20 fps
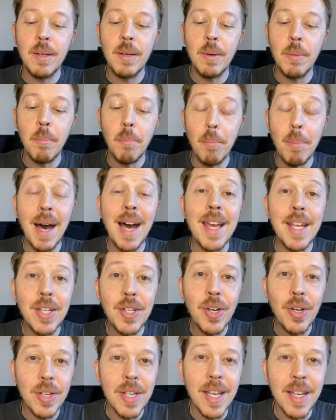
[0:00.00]
by
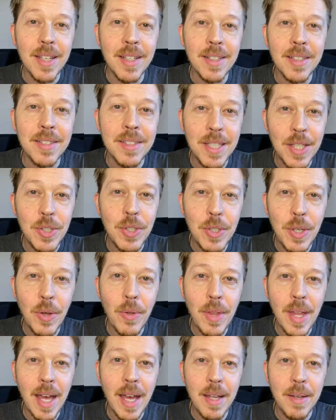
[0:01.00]
cooking. Did you know
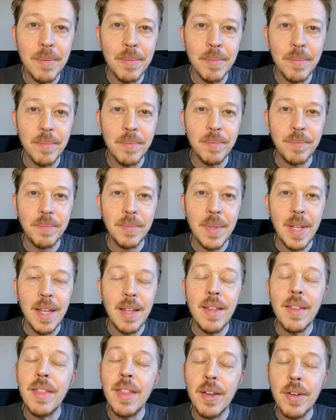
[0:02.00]
that?
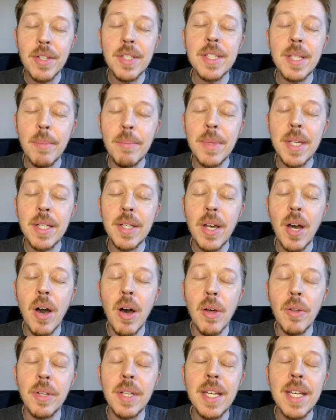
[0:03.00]
There's something
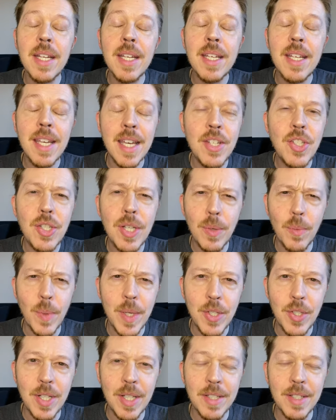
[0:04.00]
called kitchen
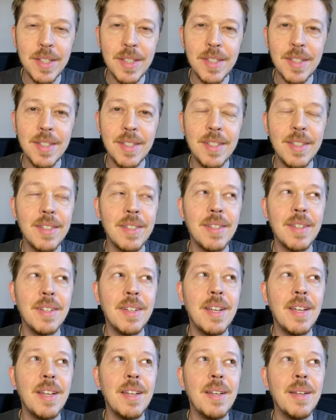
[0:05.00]
witches.
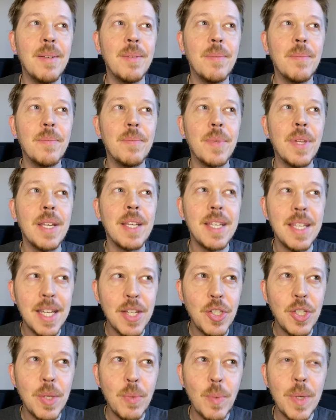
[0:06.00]

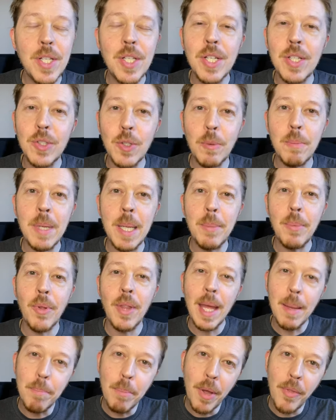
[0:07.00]
Kitchen witches are people
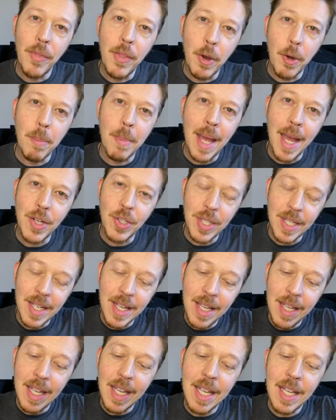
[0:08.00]
that put their
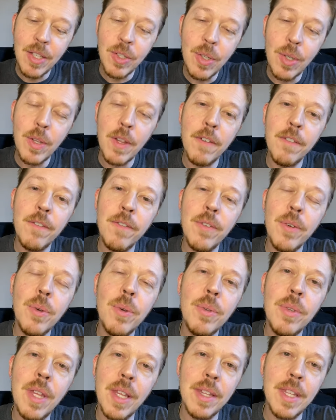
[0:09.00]
magic into the
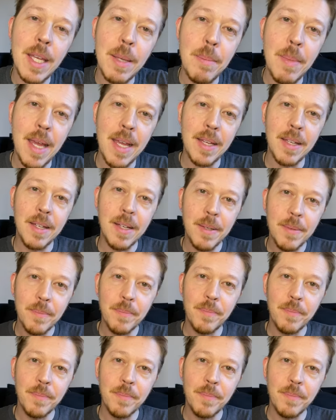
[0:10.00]
food that they make.